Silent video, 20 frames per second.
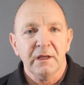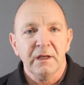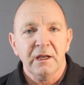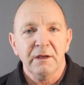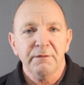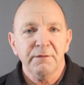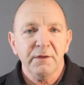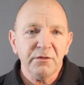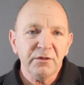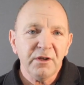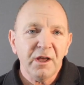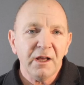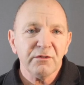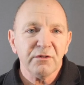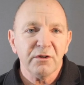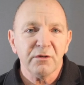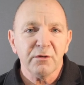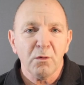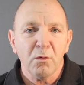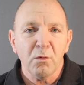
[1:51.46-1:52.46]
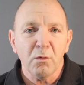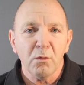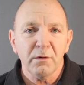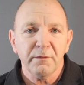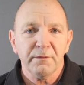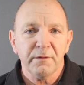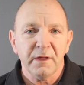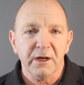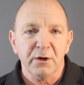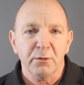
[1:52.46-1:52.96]
If this answered all
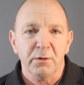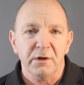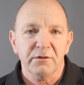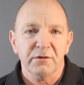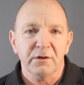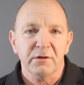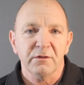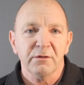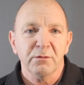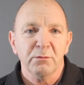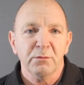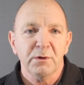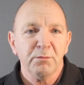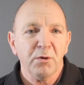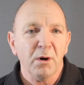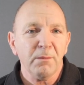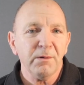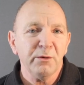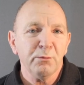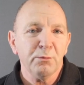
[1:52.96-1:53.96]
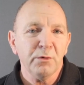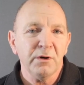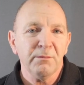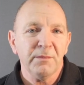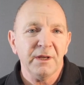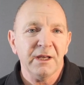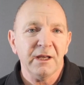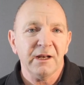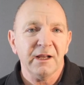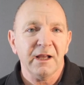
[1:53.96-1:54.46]
of their questions, we probably wouldn't
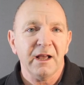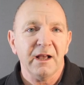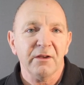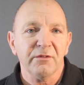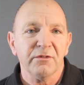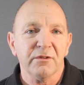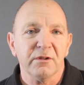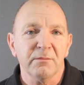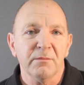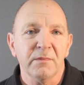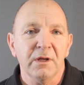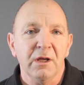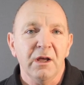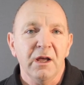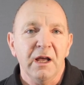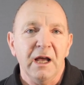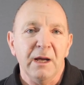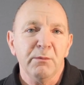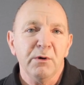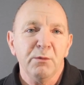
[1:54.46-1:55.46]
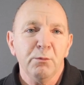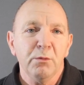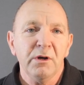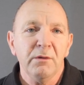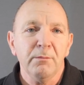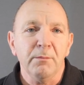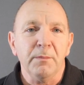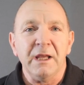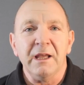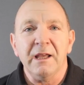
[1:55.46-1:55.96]
be getting asked them, and we
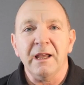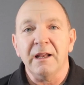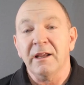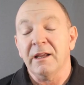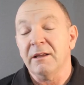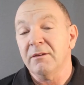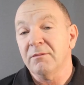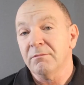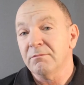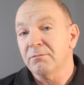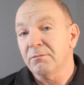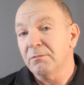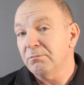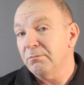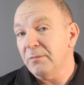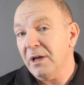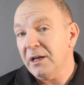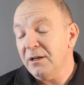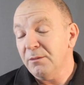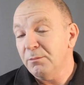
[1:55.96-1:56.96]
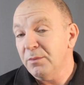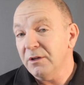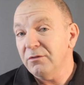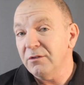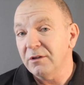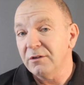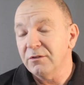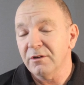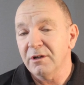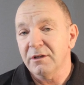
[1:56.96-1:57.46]
wouldn't be getting any
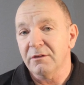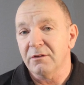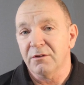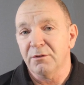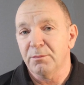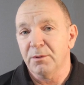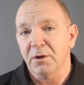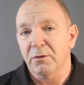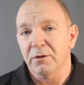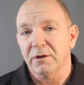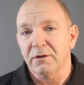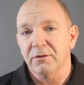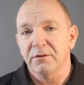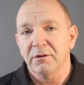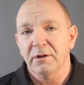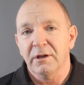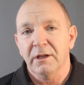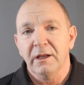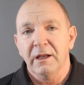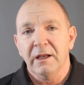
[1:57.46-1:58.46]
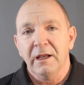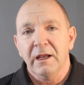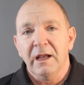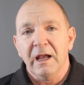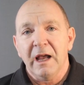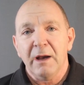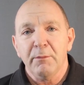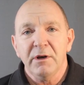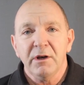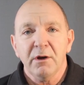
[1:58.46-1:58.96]
business either, to be honest.
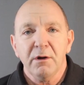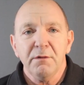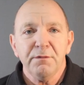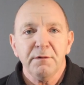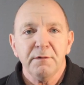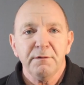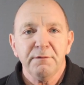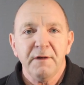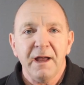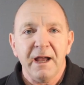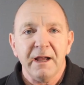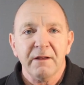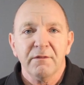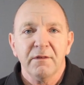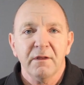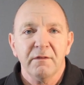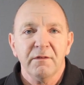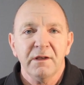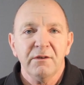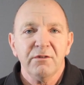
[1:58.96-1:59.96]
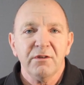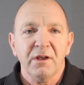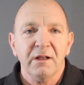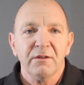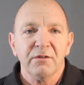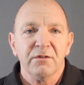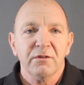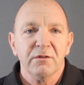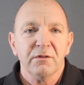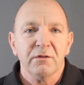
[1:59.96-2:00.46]
And we know for a fact that these
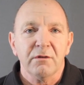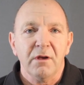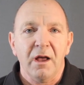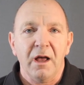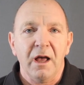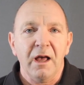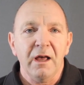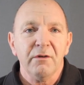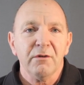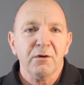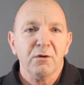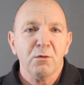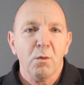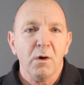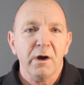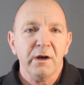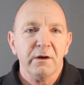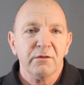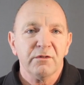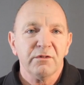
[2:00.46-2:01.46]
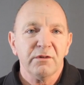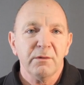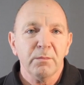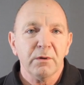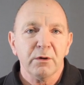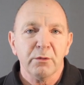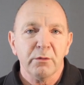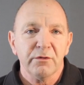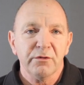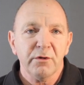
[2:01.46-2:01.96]
answers aren't quite as
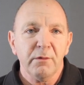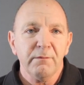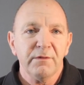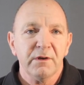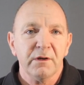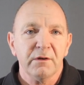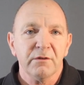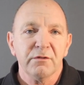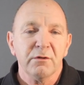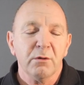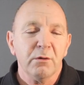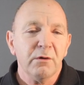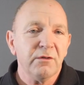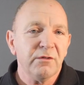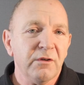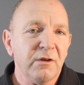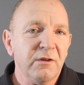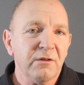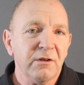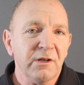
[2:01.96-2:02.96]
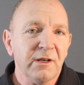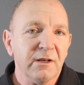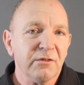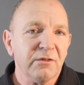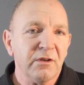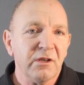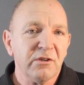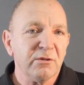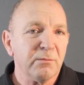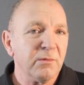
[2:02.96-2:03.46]
simple or as obvious or easily
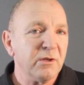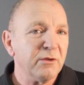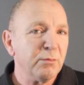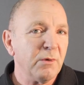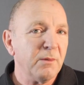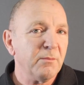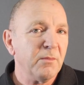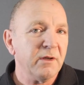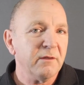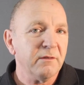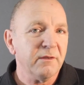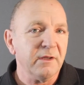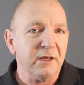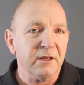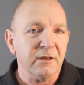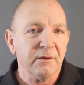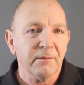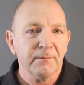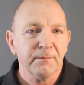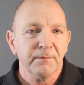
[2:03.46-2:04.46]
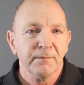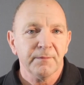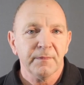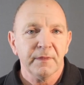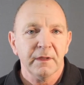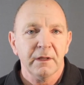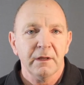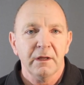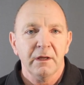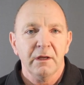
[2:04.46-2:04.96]
accessible as one might think.
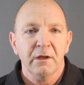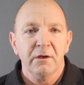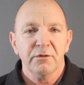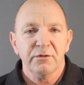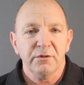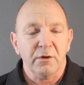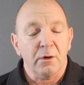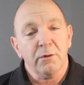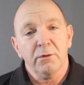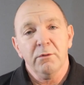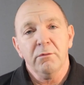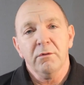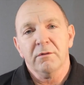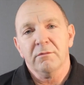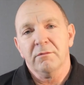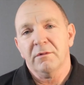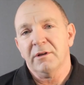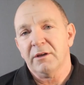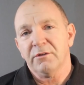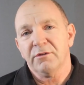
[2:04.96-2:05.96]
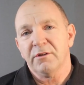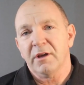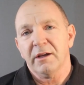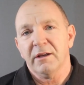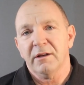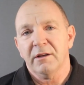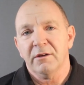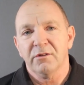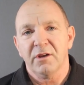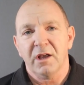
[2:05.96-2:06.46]
So let's take
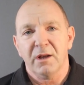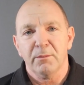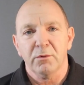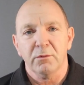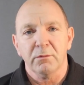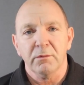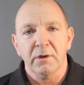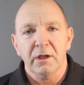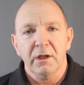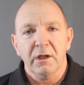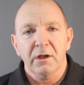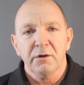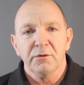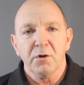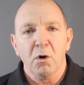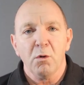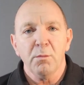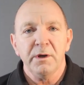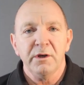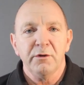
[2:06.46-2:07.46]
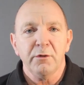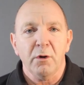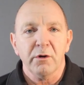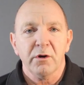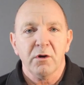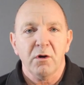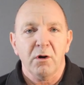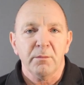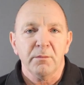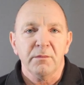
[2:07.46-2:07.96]
an example.
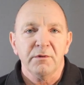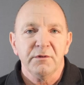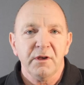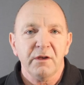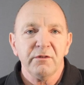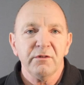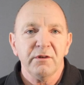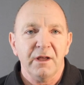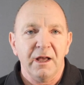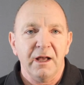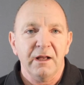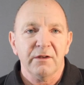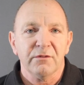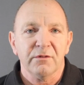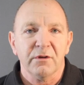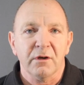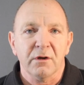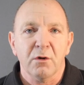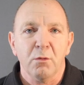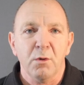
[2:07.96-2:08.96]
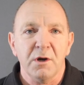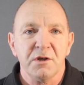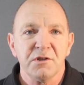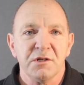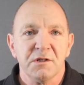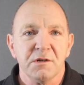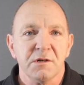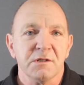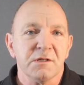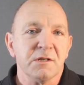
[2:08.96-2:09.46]
Dolby.com doesn't answer
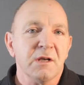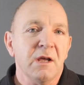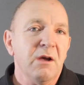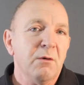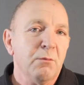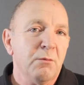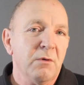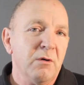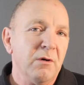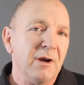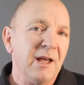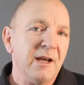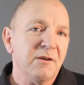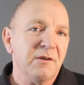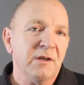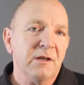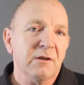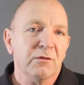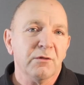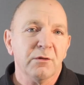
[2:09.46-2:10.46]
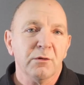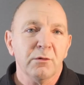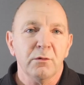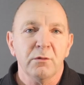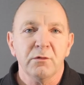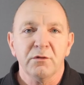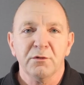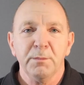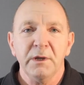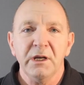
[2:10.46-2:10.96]
questions relating
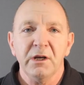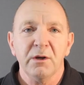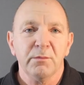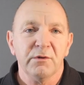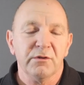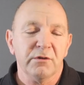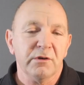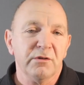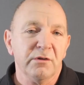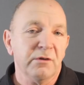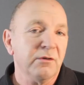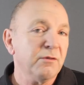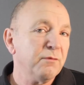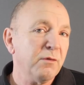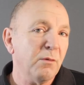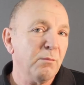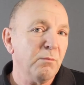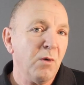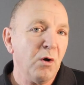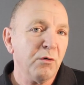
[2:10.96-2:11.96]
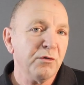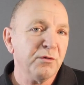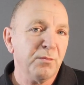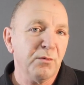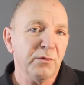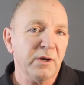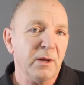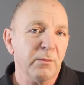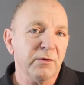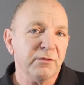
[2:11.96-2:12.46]
to speaker positions for
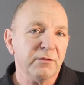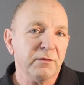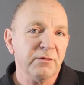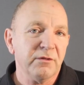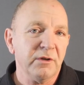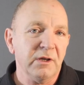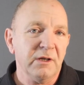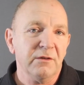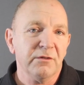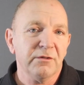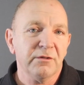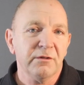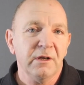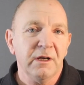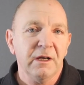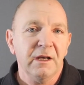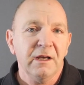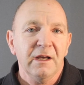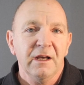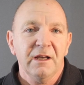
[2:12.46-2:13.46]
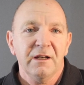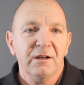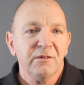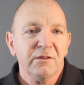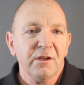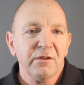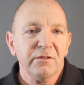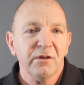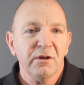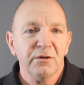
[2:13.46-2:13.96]
multiple numbers of seats, and it
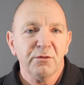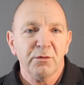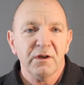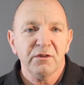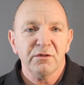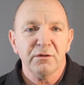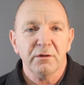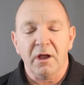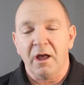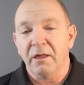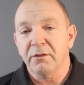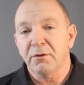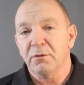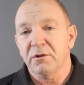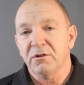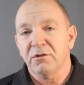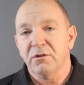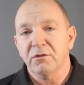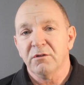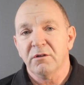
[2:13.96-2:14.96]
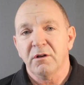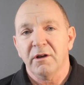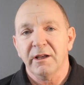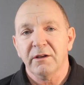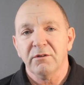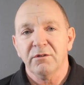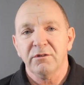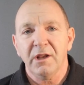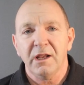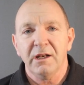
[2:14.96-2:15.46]
doesn't address other issues
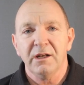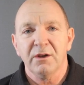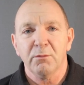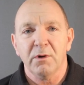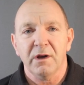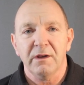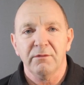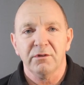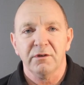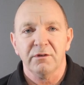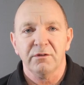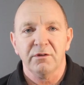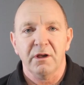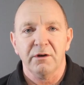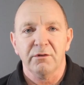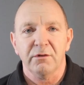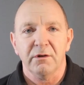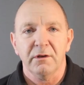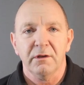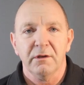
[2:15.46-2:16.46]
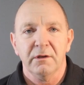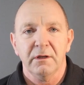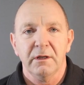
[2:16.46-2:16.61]
like standing waves, etc.